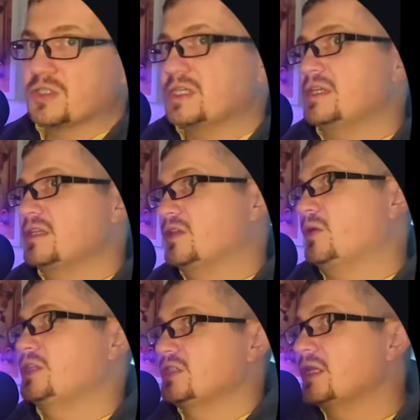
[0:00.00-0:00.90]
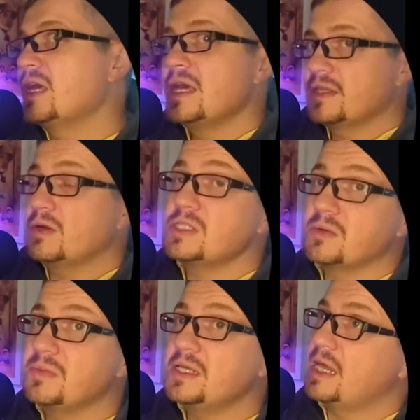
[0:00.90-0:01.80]
in the direction that there is
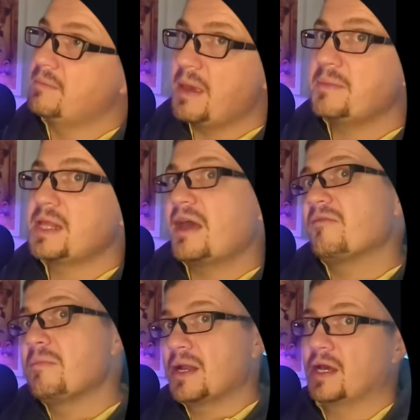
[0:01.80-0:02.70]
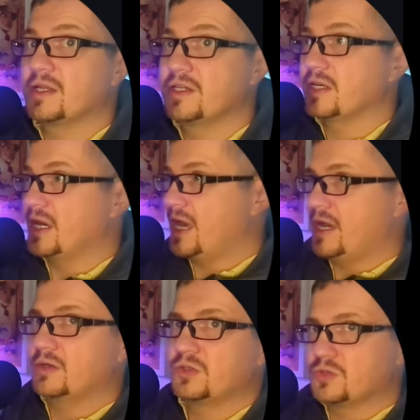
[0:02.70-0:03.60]
some need and maybe they have better idea
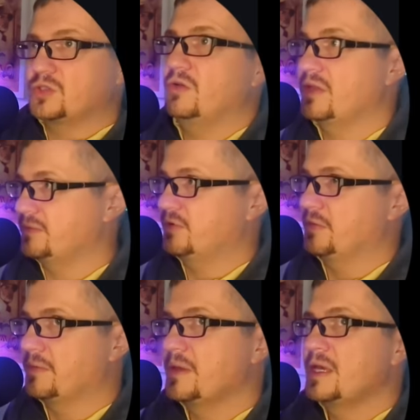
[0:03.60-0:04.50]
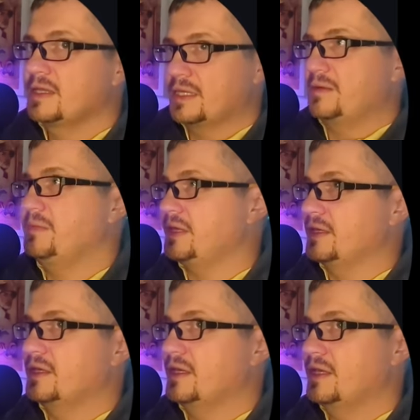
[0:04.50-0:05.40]
how to solve that problem than me.
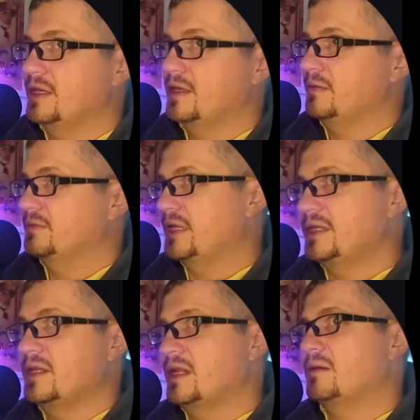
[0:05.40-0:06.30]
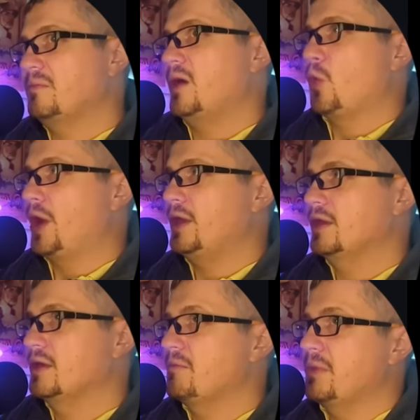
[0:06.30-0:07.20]
They didn't like my way,
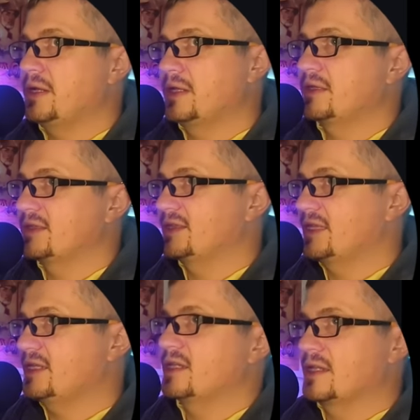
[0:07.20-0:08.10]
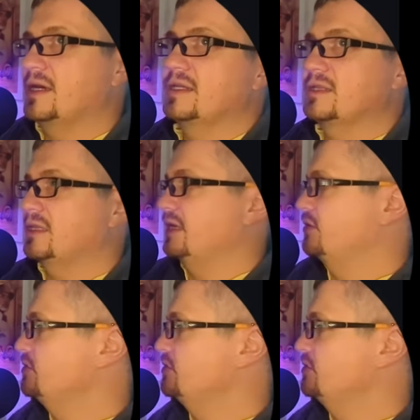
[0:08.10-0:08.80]
but they did like the use